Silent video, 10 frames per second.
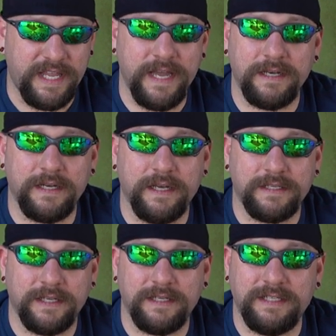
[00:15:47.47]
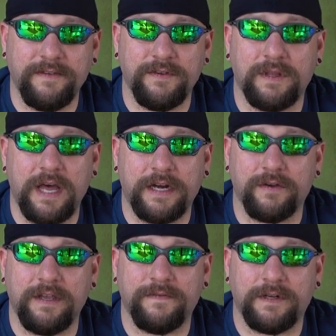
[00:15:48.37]
And it's going to save you a lot of
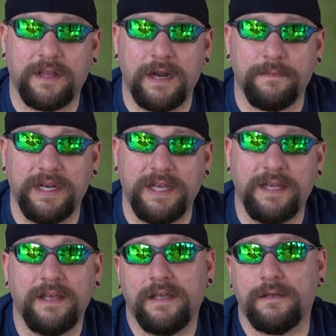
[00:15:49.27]
grief and a lot of money.